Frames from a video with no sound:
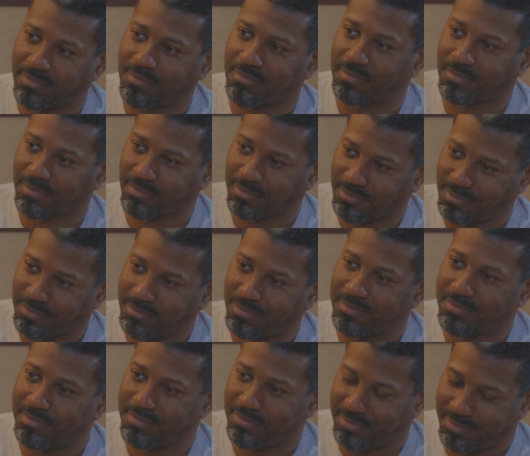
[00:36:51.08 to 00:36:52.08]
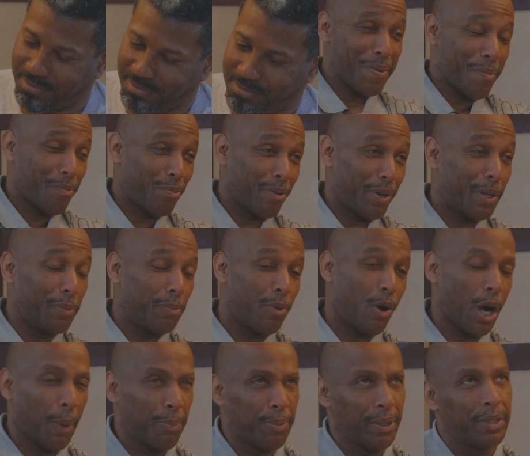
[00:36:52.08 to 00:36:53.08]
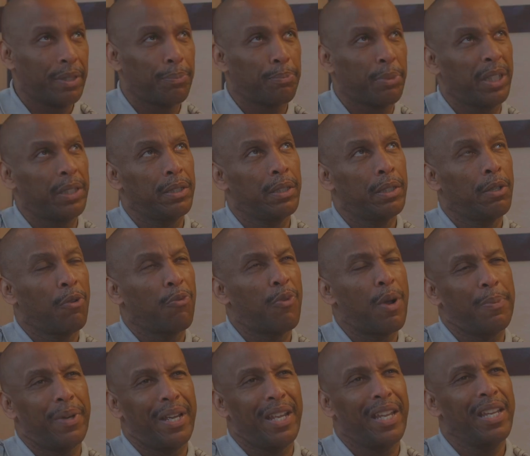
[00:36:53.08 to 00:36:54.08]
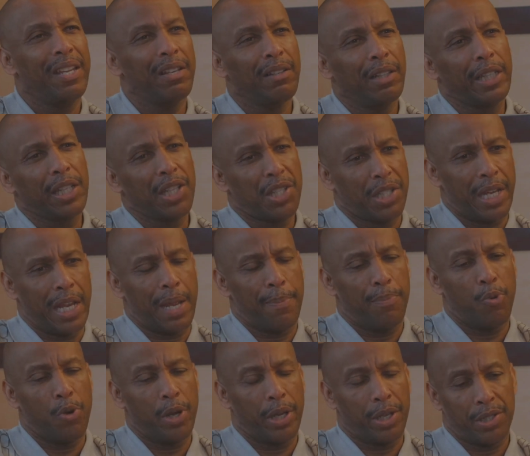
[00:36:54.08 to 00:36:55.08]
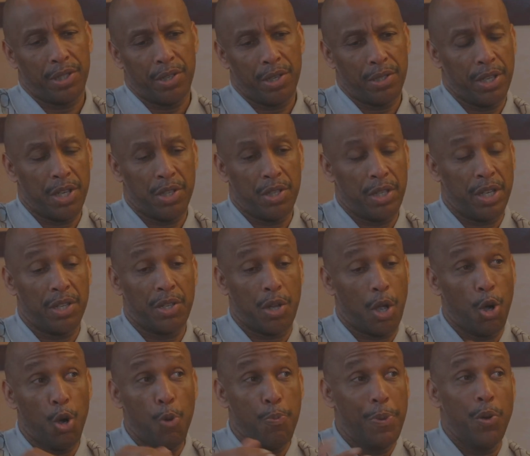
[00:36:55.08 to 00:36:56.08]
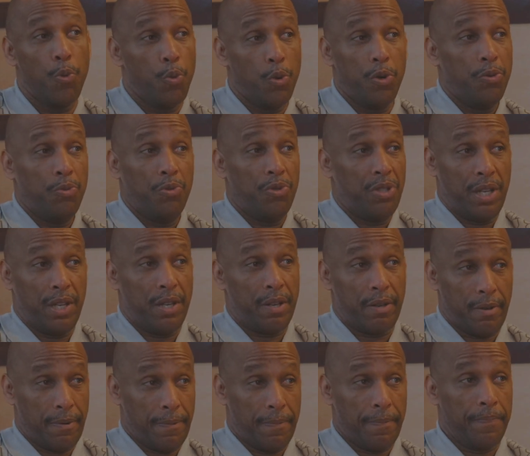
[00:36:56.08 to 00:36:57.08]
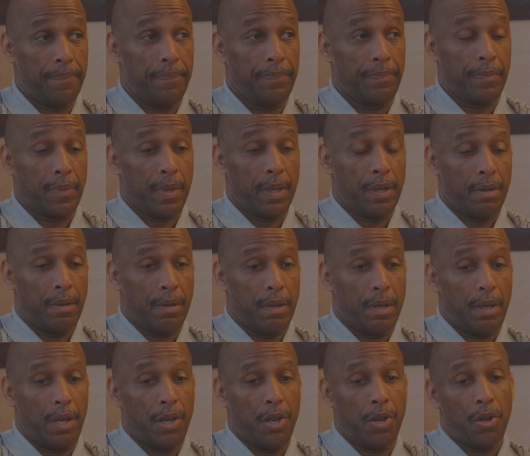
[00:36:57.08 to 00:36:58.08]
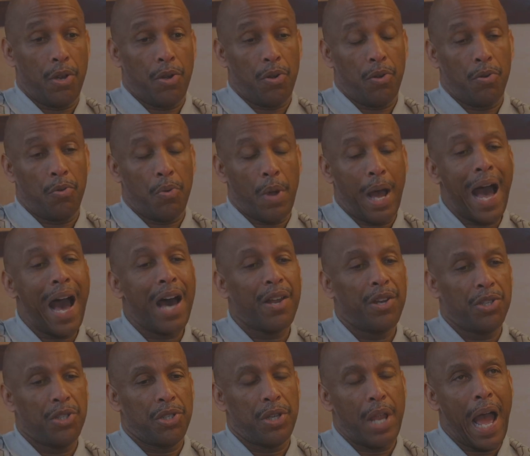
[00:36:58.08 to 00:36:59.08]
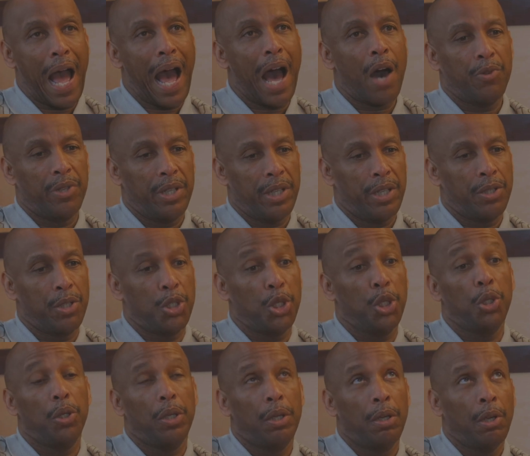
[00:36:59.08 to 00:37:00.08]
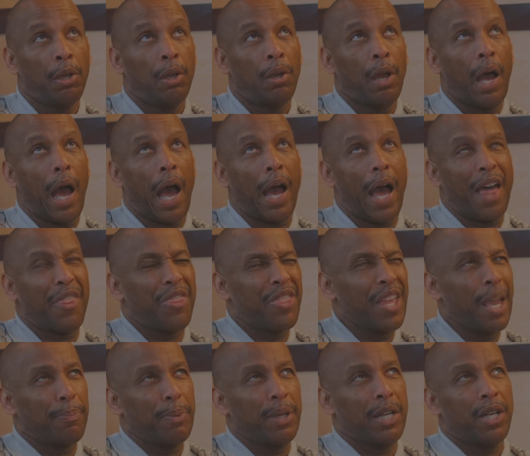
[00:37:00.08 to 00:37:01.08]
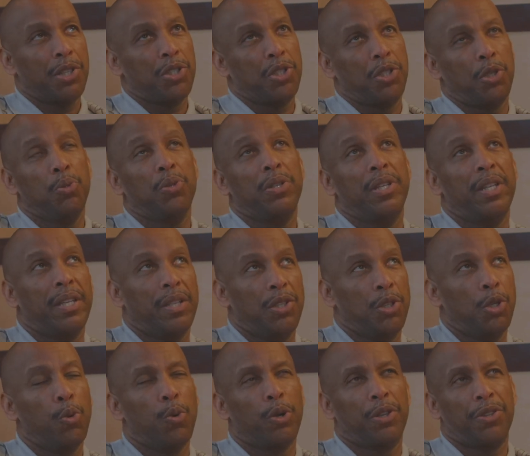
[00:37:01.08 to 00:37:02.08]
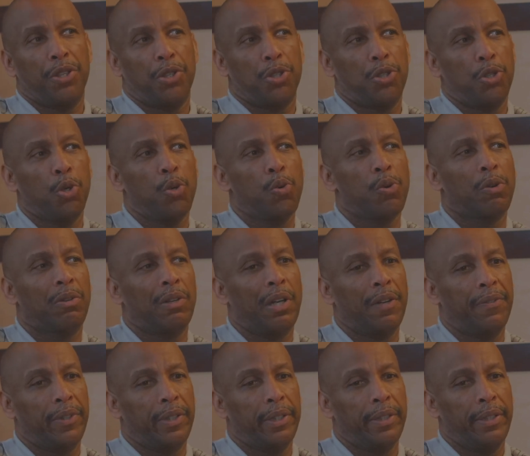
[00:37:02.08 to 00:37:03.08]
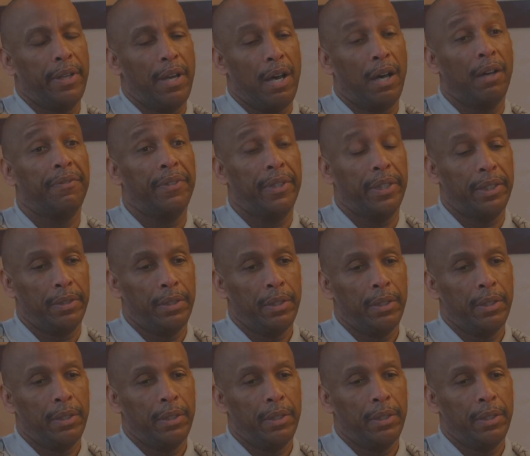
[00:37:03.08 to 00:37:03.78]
a risk on Brother Mark, but from a healing standpoint, because there's open wounds here. How did you? I think because you were the doer of it.